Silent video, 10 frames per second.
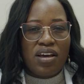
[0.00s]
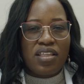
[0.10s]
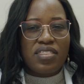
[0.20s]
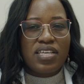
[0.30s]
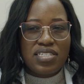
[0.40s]

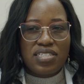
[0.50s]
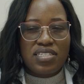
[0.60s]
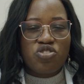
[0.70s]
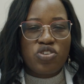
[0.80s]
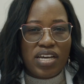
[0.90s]

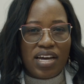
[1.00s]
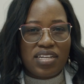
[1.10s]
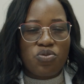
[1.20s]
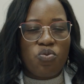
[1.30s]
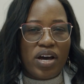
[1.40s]
this
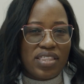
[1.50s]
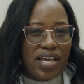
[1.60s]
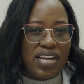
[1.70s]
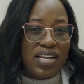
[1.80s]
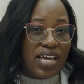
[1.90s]
triggered what
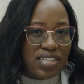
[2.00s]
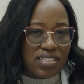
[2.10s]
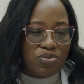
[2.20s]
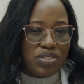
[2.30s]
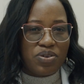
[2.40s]
I
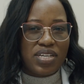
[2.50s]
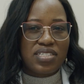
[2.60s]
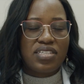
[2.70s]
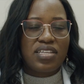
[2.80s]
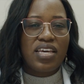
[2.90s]
learned, which
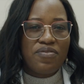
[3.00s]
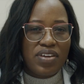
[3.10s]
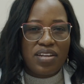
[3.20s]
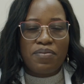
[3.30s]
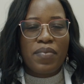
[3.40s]
was
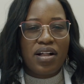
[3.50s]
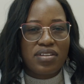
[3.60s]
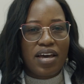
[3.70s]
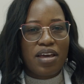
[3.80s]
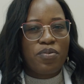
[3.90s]
even
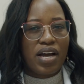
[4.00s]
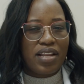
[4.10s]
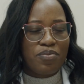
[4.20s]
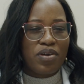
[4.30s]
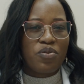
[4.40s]
mild
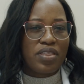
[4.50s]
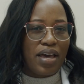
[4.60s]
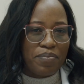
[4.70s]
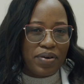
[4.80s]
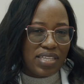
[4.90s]
hypokalemia with
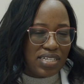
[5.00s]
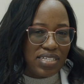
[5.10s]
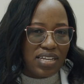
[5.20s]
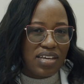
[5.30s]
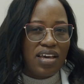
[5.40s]

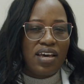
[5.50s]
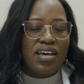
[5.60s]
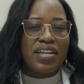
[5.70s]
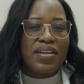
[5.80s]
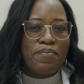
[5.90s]
hypertension,
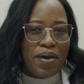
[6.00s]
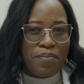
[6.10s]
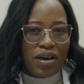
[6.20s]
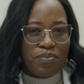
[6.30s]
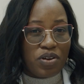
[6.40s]

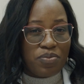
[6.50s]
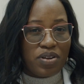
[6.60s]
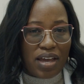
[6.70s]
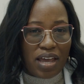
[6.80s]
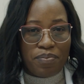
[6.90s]
remember
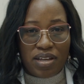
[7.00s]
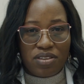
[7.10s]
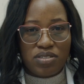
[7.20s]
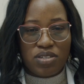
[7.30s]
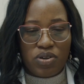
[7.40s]
primary
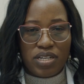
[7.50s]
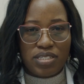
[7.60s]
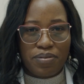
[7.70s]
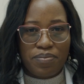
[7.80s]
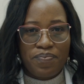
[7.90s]

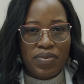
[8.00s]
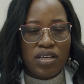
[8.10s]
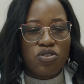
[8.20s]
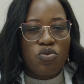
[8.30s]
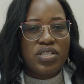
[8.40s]
hyperaldosteronism.
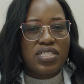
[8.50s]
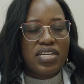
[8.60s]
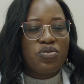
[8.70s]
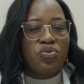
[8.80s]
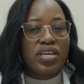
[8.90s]
So we
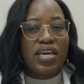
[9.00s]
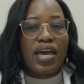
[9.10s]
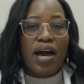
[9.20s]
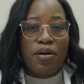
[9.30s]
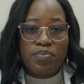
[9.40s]
started working
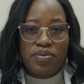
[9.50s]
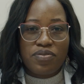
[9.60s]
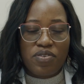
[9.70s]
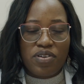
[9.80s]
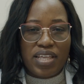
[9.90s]
her up
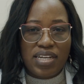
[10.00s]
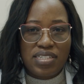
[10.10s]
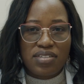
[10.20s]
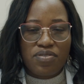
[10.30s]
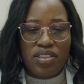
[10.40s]
for
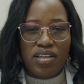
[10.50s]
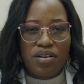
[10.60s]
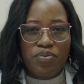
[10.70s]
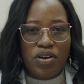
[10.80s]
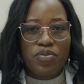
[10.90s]
that, for
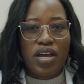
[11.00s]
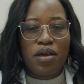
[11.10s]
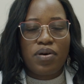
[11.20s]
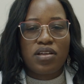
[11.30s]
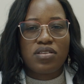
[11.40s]
the primary
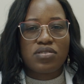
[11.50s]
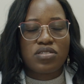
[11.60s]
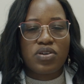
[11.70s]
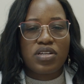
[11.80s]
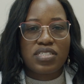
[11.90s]

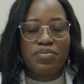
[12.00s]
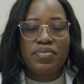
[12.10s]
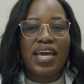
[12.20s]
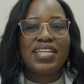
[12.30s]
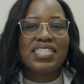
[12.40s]

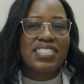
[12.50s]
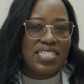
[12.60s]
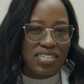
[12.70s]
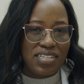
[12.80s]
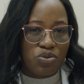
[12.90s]
hyperaldosteronism, and
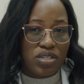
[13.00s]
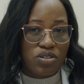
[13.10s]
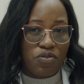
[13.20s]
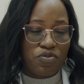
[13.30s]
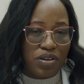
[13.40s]
indeed it
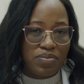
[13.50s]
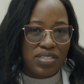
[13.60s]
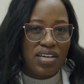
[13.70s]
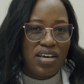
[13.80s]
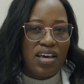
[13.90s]
was
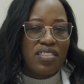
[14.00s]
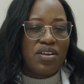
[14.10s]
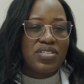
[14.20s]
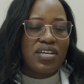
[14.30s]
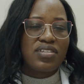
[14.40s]
confirmed.
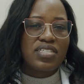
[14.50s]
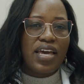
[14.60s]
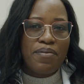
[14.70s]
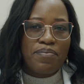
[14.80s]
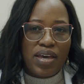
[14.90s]
The results
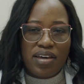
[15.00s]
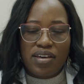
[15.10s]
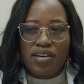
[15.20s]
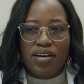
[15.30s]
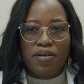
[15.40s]
came
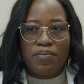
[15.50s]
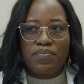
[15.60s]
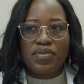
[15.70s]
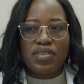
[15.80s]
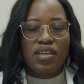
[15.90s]
back
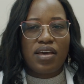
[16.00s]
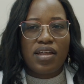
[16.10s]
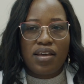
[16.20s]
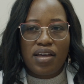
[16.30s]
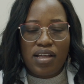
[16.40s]

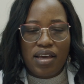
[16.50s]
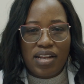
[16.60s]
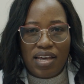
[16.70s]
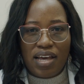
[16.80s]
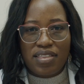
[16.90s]

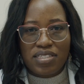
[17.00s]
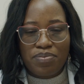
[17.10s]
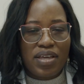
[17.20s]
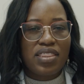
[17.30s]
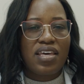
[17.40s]
earlier this
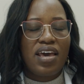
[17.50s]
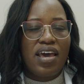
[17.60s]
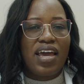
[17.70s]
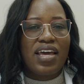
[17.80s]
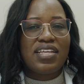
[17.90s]
month,
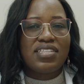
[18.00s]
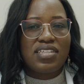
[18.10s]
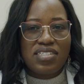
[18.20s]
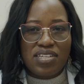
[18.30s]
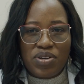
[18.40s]
and
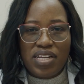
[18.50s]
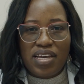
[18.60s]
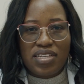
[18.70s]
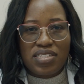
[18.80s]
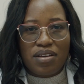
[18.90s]
indeed she really
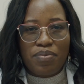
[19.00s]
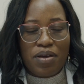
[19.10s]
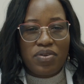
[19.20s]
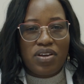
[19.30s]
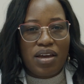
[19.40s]
has a
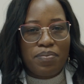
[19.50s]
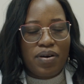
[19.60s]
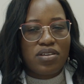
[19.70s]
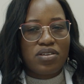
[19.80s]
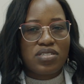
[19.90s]
primary
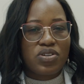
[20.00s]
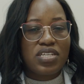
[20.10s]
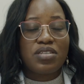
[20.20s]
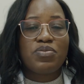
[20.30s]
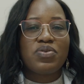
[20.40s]

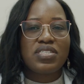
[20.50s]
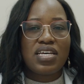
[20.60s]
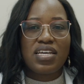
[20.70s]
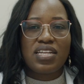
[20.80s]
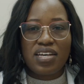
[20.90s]
hyperaldosteronism, and we
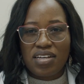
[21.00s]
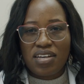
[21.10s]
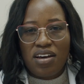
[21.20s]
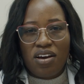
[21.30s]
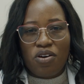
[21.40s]
started
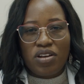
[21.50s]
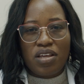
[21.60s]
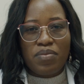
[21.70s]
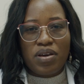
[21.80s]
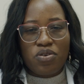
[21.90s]
her on
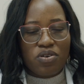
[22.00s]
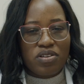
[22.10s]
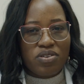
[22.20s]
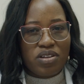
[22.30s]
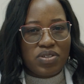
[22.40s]
a
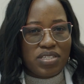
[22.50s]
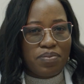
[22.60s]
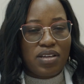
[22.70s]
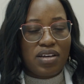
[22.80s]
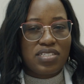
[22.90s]
mineralocorticoid
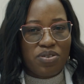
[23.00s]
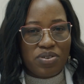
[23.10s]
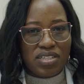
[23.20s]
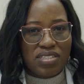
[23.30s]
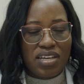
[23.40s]
receptor
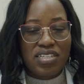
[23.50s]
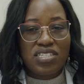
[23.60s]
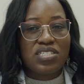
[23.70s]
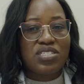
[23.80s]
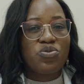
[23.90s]
antagonist, and
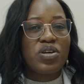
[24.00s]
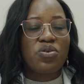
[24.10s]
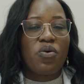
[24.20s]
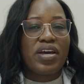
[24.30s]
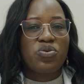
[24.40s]
she's
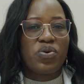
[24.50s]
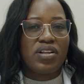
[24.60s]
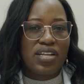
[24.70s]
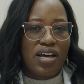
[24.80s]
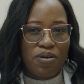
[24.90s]
doing quite
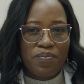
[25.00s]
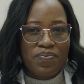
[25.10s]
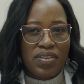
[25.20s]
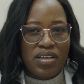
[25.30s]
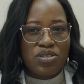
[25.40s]
well now.
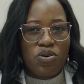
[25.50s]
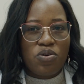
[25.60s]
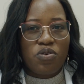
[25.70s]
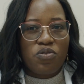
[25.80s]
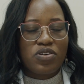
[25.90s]

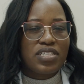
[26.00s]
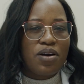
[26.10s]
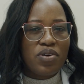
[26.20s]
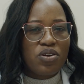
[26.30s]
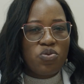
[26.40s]
So for
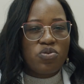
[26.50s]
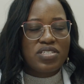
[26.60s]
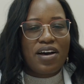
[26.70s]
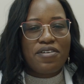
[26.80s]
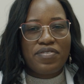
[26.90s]
someone who
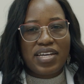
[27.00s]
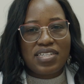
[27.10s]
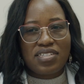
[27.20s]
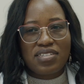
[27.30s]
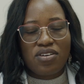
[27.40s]

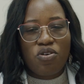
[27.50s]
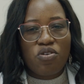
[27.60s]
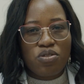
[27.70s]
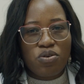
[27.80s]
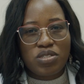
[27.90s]
suffered
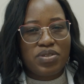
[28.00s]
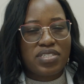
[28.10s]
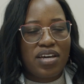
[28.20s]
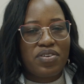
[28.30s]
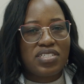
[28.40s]
all those
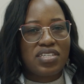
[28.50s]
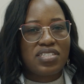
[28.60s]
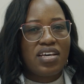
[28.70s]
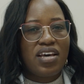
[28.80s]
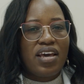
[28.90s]

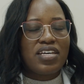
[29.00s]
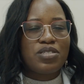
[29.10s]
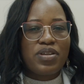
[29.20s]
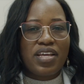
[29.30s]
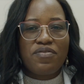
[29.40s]
miscarriages,
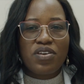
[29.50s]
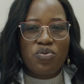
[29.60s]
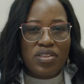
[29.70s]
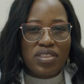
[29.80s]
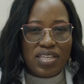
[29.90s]
has been
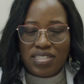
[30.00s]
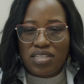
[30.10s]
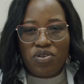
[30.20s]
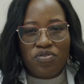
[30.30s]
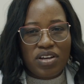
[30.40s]
having with
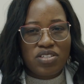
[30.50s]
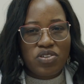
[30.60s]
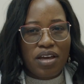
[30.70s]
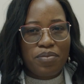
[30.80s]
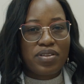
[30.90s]
this
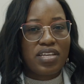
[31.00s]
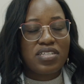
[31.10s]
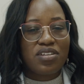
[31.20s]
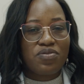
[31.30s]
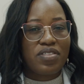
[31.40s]
refractory
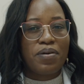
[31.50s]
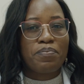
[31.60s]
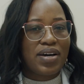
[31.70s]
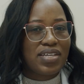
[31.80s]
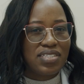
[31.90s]
hypertension for the
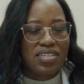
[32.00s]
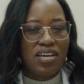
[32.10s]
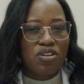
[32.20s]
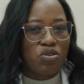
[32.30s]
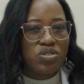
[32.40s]
past
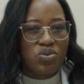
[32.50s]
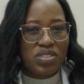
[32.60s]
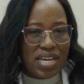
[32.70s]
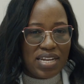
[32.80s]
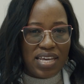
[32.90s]
close to
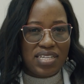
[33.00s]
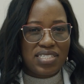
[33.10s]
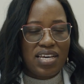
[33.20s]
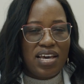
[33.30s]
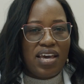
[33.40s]
10
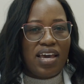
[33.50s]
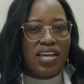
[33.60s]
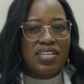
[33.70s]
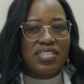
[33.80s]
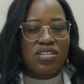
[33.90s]
years
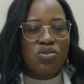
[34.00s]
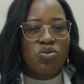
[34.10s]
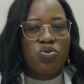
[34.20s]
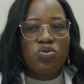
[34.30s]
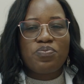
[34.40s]
and
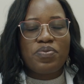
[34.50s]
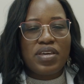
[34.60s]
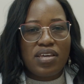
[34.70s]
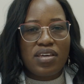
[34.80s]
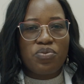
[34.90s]
couldn't
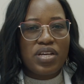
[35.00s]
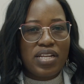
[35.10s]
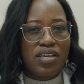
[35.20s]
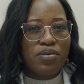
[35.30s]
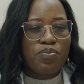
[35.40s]
be
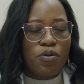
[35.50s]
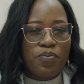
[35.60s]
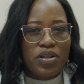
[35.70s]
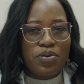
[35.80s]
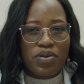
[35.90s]
really
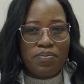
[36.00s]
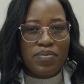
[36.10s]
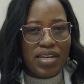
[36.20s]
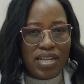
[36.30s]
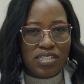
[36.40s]
properly be
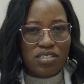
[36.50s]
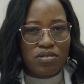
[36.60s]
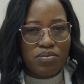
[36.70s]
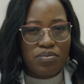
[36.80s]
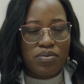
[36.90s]

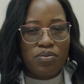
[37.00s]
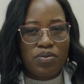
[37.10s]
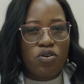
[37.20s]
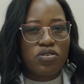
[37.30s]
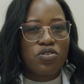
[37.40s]
managed
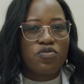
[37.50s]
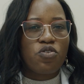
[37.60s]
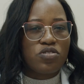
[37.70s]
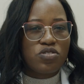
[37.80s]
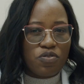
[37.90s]
because of
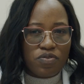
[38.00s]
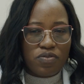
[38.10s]
course of